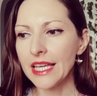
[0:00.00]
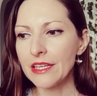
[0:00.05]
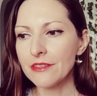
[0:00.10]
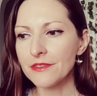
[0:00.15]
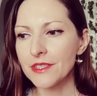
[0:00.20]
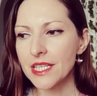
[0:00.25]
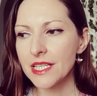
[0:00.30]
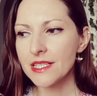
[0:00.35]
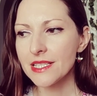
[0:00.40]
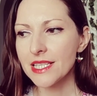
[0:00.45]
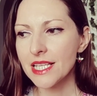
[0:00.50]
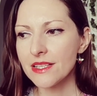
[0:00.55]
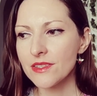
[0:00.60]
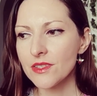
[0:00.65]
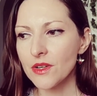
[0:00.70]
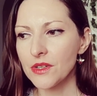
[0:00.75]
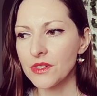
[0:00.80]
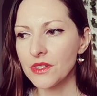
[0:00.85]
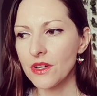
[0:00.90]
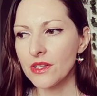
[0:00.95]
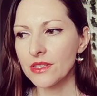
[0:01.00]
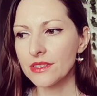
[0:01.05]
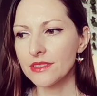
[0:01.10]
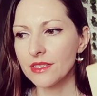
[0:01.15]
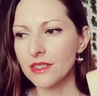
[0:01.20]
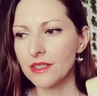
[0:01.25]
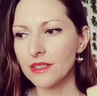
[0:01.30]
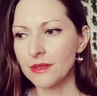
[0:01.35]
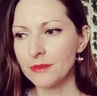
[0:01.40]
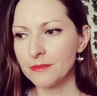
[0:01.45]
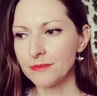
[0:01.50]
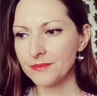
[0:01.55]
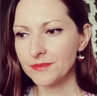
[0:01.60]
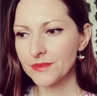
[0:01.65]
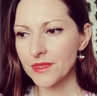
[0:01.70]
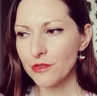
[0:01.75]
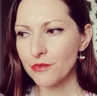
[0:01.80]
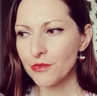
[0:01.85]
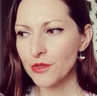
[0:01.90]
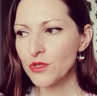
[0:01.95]
If these things are not,
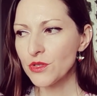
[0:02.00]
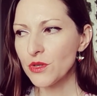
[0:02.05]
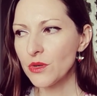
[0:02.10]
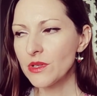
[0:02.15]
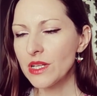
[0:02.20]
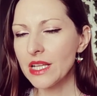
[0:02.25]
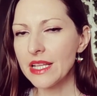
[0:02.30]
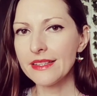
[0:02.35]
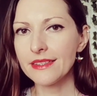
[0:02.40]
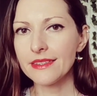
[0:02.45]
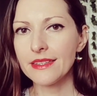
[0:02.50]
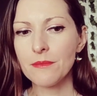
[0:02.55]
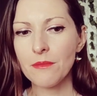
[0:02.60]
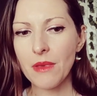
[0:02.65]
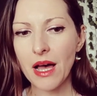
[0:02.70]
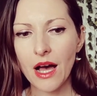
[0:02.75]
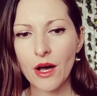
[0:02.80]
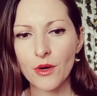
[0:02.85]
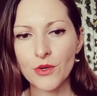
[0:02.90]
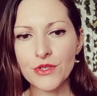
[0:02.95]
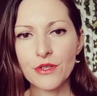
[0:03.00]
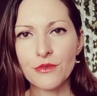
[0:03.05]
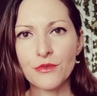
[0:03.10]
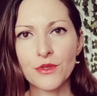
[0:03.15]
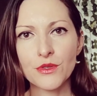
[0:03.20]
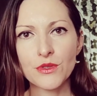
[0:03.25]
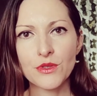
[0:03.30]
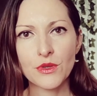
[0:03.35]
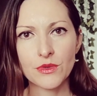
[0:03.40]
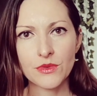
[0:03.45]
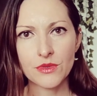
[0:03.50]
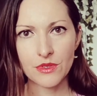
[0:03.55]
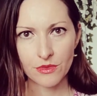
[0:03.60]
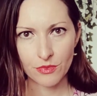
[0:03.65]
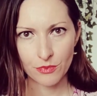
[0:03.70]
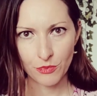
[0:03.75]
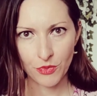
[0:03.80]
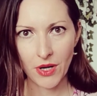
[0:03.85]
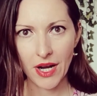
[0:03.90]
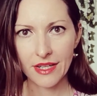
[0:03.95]
if you don't let them out, if you
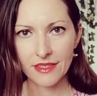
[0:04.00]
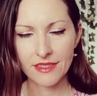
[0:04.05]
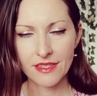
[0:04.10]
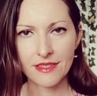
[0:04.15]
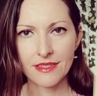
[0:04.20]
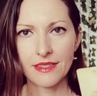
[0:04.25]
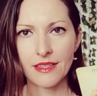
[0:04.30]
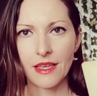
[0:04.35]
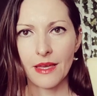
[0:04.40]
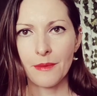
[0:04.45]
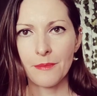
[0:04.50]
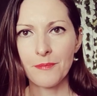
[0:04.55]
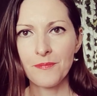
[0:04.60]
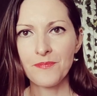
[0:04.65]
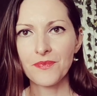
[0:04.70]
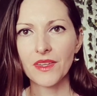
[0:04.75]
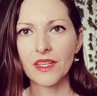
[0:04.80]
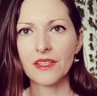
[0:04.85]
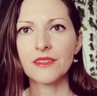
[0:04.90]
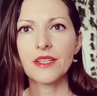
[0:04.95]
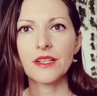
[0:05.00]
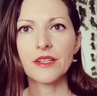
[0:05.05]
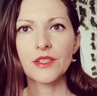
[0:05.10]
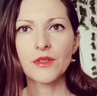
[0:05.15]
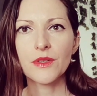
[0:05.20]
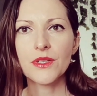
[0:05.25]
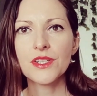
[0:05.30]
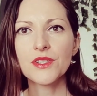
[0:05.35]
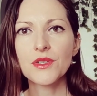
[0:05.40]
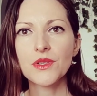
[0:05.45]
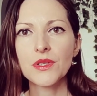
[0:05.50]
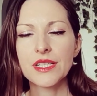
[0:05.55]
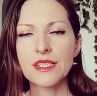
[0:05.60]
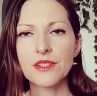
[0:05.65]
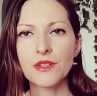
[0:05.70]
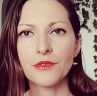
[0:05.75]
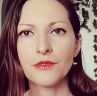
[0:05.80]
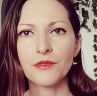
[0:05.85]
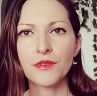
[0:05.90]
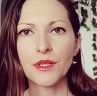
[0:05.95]
don't practice them, they are going to
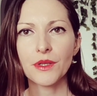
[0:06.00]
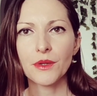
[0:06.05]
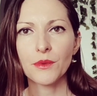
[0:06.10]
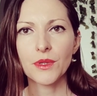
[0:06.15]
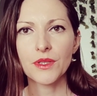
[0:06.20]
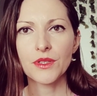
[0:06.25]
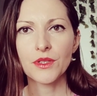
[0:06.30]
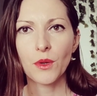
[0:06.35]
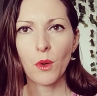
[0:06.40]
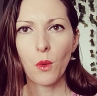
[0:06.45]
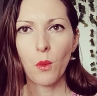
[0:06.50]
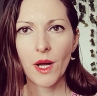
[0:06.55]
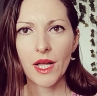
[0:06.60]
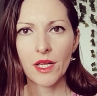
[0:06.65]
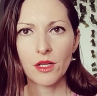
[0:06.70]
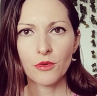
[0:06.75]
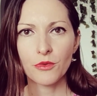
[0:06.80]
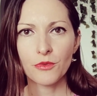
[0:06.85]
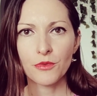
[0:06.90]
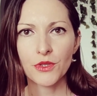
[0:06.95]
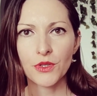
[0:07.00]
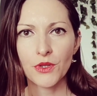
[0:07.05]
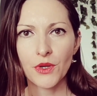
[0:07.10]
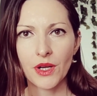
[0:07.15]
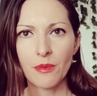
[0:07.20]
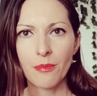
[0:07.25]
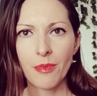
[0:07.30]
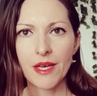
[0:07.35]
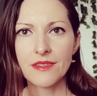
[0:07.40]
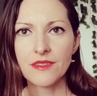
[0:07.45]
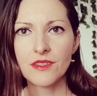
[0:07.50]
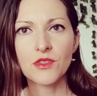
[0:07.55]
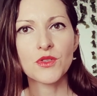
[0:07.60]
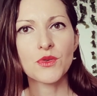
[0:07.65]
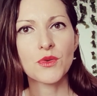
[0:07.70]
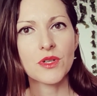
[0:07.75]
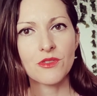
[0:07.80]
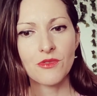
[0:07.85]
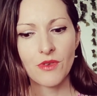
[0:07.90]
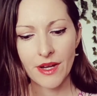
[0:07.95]
interfere with your wealth, with your capacity
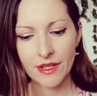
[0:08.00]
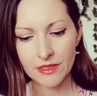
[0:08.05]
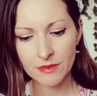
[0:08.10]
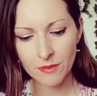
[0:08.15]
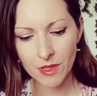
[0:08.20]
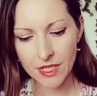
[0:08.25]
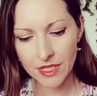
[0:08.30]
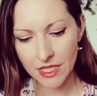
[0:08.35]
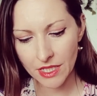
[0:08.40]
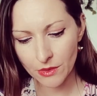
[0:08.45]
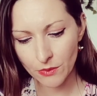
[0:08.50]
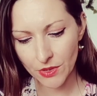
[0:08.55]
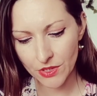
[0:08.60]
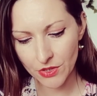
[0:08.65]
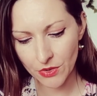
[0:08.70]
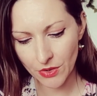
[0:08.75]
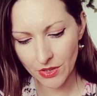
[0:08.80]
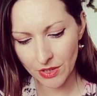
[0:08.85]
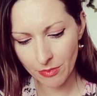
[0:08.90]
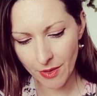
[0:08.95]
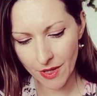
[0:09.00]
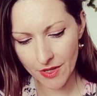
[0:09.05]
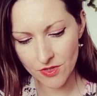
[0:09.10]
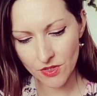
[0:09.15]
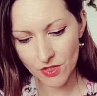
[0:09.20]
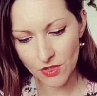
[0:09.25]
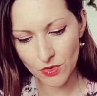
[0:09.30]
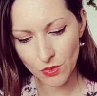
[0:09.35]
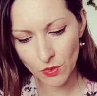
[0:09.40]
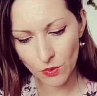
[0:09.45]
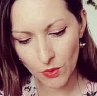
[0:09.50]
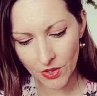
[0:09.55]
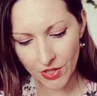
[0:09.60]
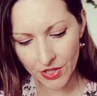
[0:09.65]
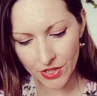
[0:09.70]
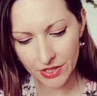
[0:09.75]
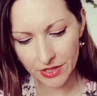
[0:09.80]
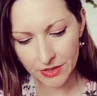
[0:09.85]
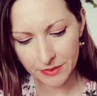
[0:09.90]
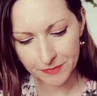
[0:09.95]
to attract money, with your capacity to
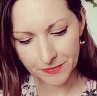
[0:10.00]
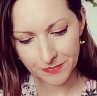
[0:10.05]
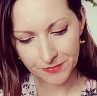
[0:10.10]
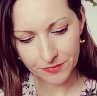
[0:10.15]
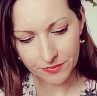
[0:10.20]
work.